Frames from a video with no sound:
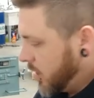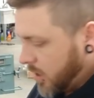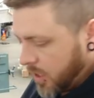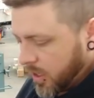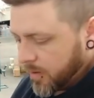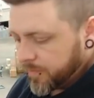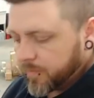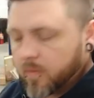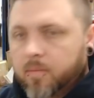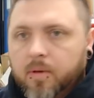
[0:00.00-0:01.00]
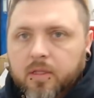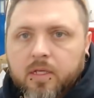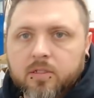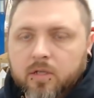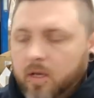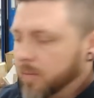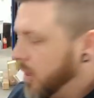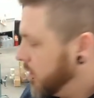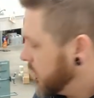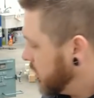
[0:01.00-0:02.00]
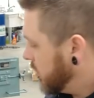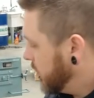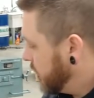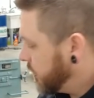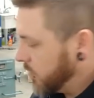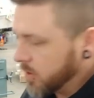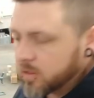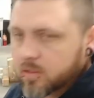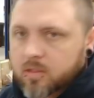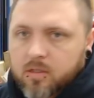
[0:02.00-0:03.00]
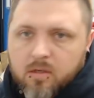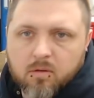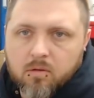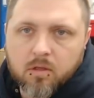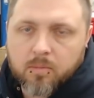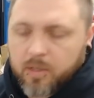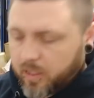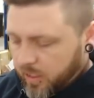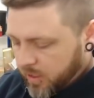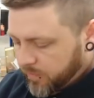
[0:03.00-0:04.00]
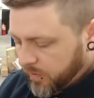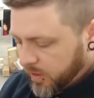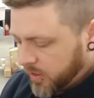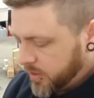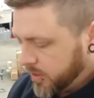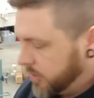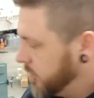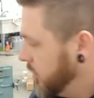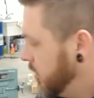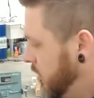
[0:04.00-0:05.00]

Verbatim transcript: Uh, but these will come out with a little bit of force or a little bit of heat if you need to.